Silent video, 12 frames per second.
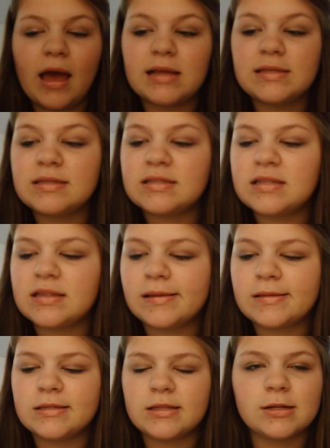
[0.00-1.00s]
Essence, and
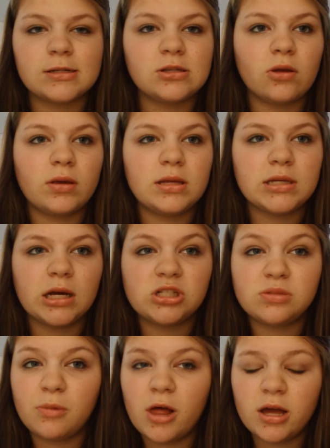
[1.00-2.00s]
this is their Silky
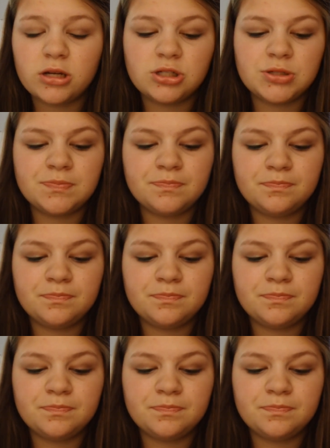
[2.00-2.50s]
Touch blush.